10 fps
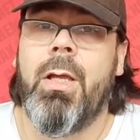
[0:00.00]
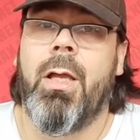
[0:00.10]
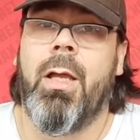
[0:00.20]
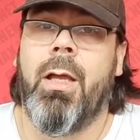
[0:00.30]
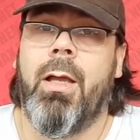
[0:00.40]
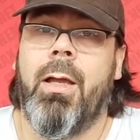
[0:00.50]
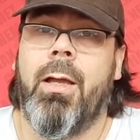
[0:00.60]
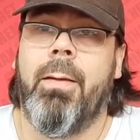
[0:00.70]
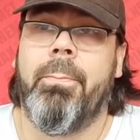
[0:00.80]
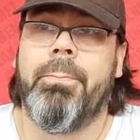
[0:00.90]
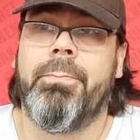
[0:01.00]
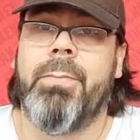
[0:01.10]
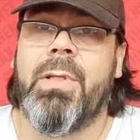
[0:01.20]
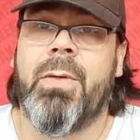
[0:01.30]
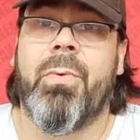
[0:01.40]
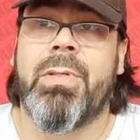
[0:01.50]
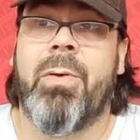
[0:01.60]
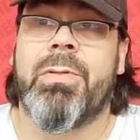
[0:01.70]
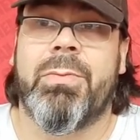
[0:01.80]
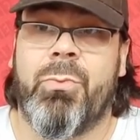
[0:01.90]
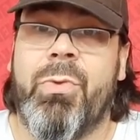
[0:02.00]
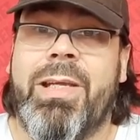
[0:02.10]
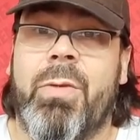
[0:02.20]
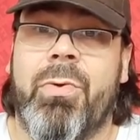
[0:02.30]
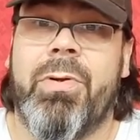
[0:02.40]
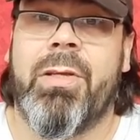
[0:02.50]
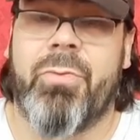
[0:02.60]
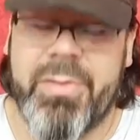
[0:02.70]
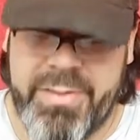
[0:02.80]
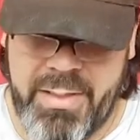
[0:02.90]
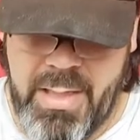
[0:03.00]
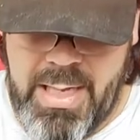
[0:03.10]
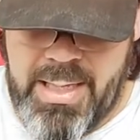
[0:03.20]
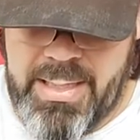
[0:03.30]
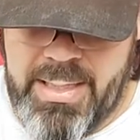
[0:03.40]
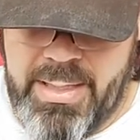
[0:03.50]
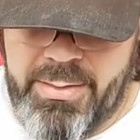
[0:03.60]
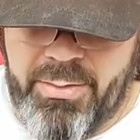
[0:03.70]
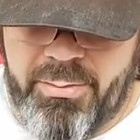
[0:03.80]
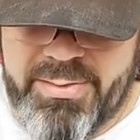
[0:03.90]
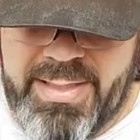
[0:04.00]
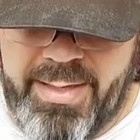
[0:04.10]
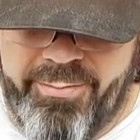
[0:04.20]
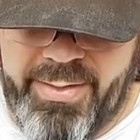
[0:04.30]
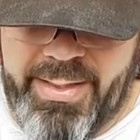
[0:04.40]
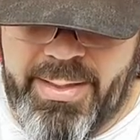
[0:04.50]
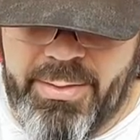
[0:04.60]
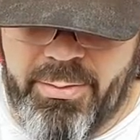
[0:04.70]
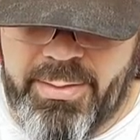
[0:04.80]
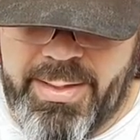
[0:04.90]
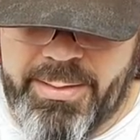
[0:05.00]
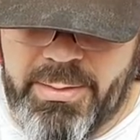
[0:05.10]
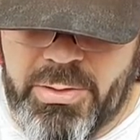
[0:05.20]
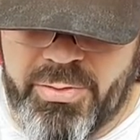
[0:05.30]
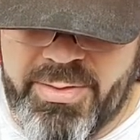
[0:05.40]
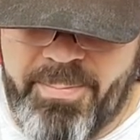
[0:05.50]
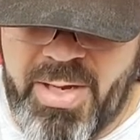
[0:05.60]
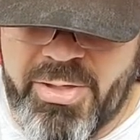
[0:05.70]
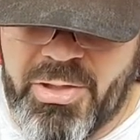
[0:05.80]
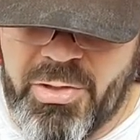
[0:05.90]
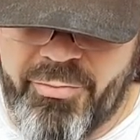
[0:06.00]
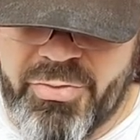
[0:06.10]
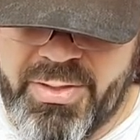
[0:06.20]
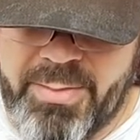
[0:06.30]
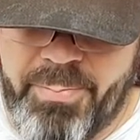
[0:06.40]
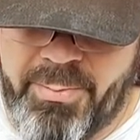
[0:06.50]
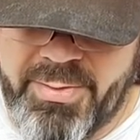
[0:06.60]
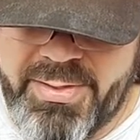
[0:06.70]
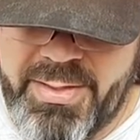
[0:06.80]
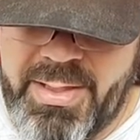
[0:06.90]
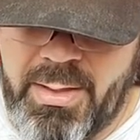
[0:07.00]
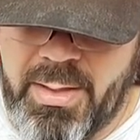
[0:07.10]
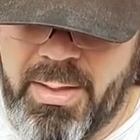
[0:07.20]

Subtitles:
That was really, really interesting. You also have an online close-up magic university publicity.